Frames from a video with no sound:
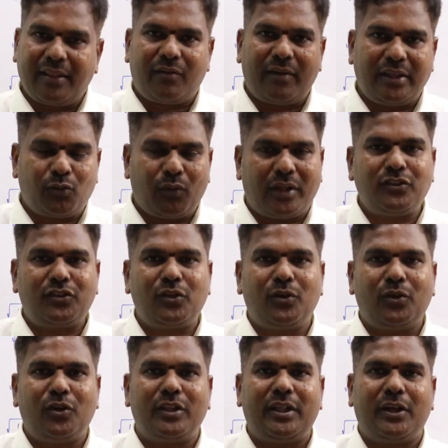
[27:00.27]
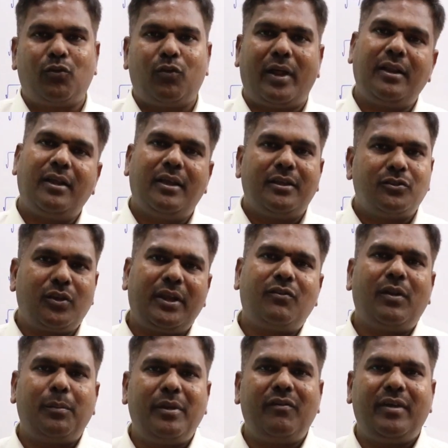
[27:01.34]
Otherwise, once you know that one,
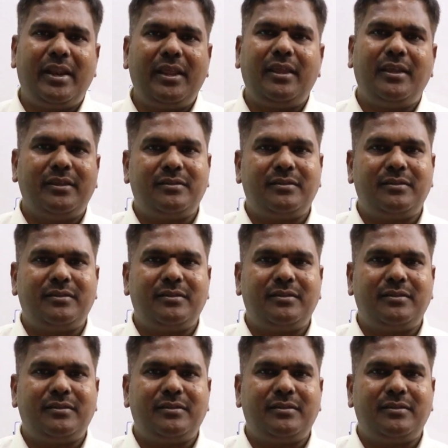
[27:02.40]
so it will be very